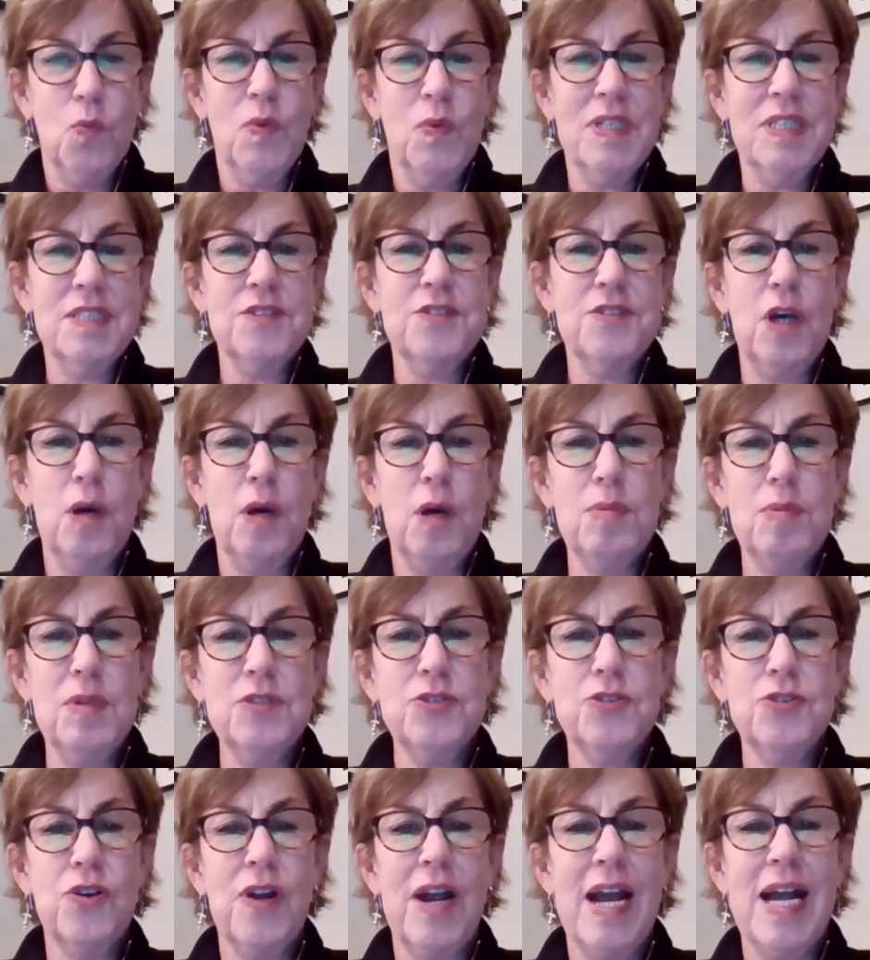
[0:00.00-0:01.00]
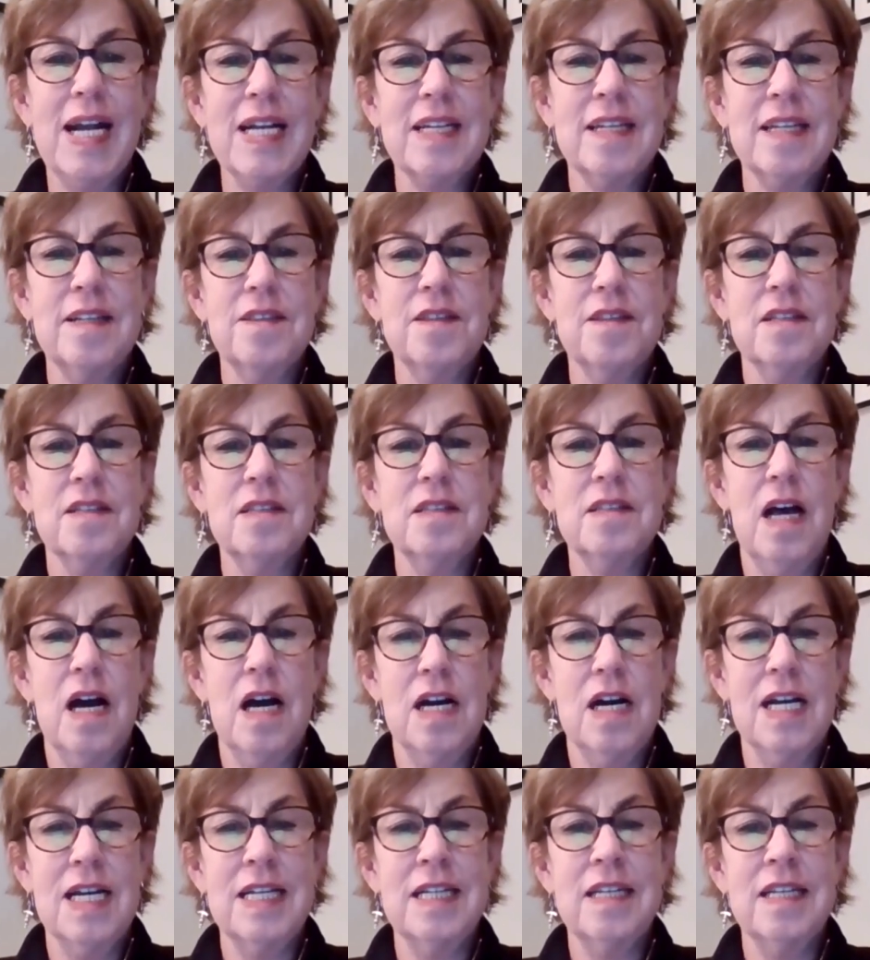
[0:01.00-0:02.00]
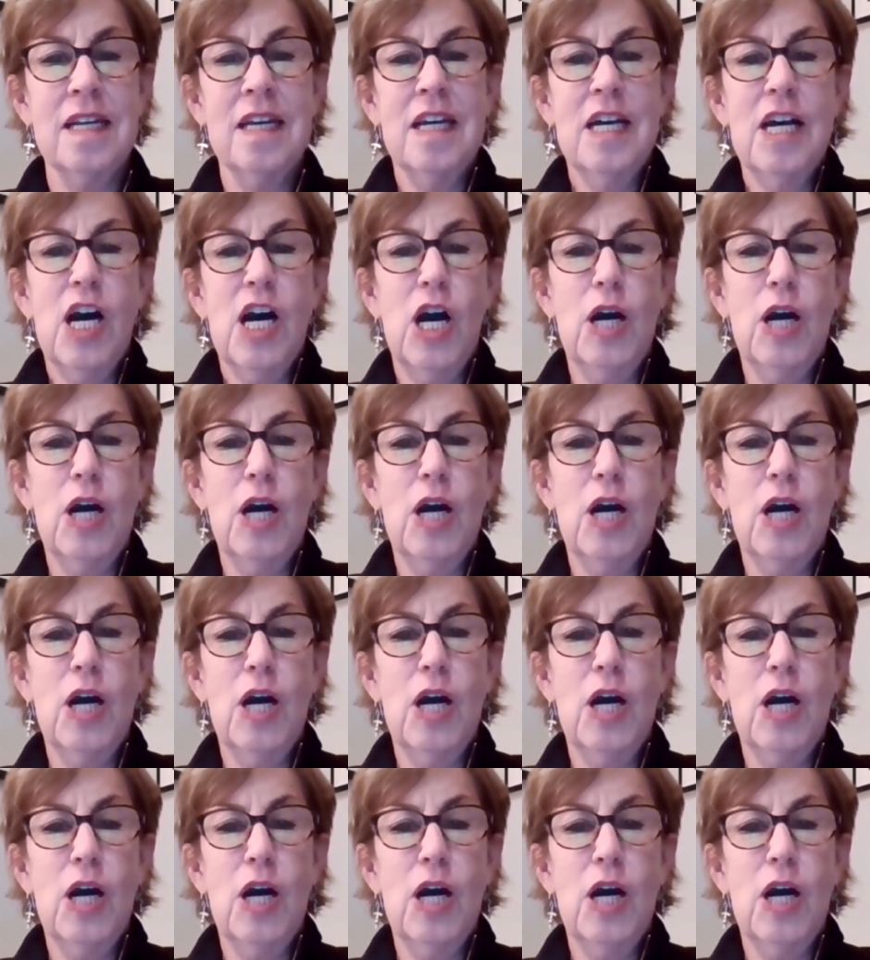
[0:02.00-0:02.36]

Will double tracking the line